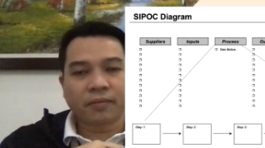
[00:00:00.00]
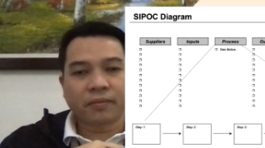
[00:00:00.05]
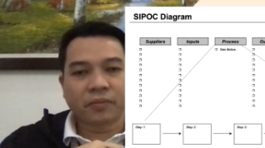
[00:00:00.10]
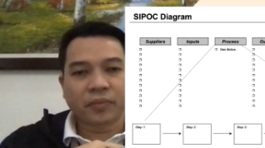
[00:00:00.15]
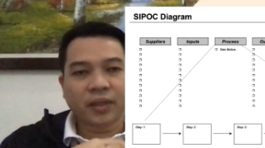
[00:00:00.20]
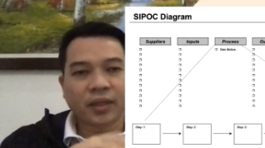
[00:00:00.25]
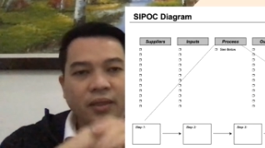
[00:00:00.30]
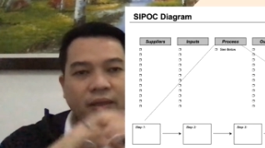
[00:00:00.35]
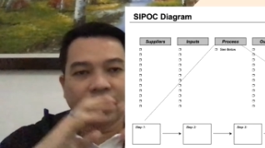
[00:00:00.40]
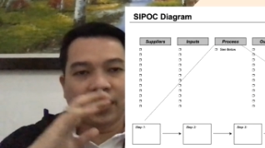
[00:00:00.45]

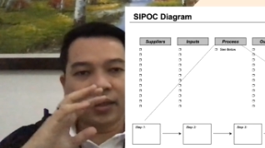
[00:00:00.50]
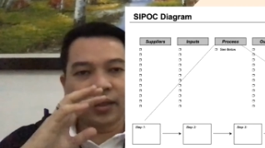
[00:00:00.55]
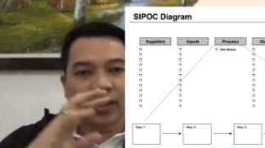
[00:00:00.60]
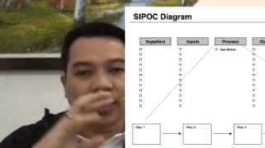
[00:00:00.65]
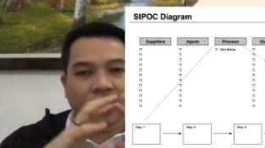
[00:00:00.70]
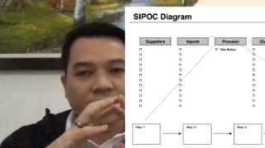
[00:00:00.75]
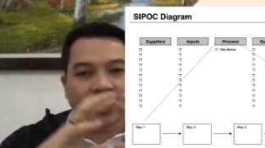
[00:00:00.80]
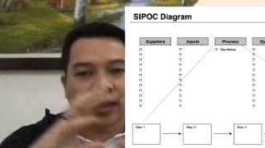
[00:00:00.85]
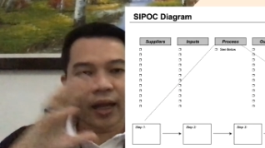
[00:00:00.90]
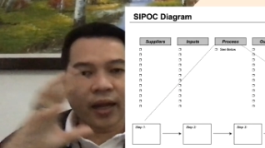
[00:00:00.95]
the
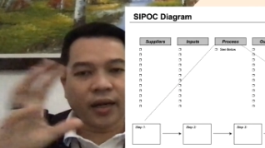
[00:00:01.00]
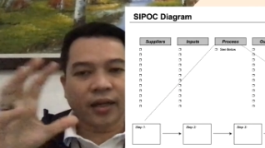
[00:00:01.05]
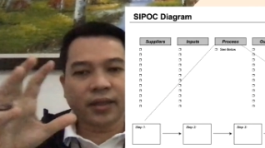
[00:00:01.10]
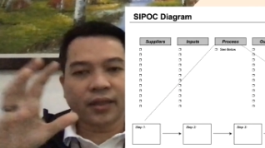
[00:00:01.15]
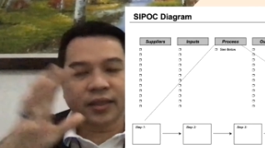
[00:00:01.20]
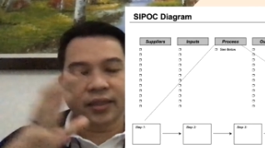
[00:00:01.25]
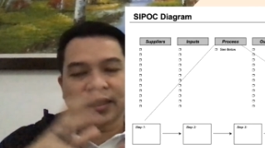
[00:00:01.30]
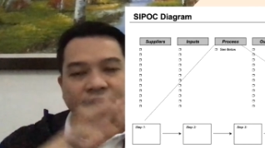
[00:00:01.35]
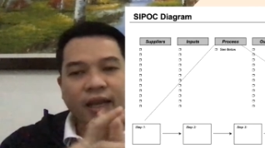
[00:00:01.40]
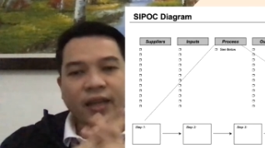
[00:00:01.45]
entire
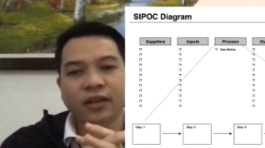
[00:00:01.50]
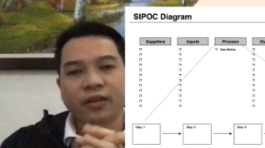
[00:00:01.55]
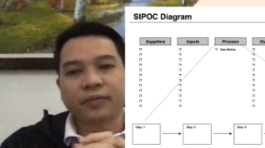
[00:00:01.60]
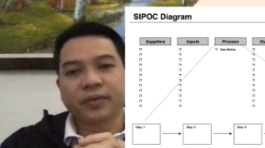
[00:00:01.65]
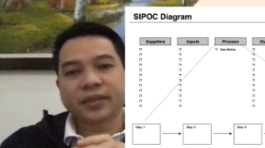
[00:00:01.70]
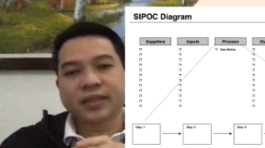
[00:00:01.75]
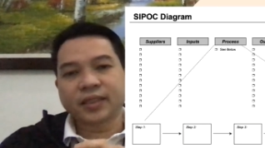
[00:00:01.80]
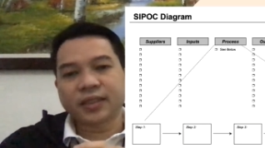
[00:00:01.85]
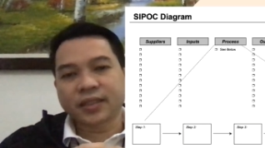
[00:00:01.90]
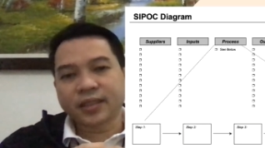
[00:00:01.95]
design of a
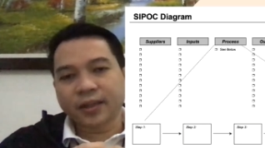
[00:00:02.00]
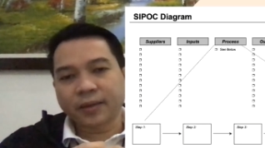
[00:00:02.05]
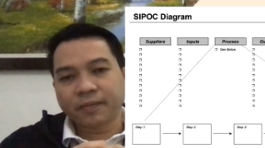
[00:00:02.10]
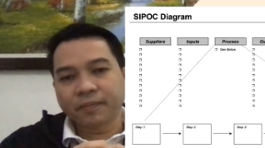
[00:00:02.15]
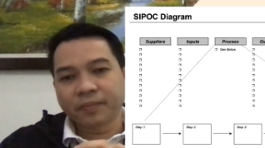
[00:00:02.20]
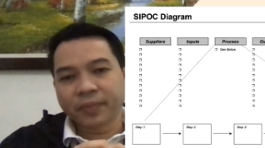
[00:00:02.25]
system.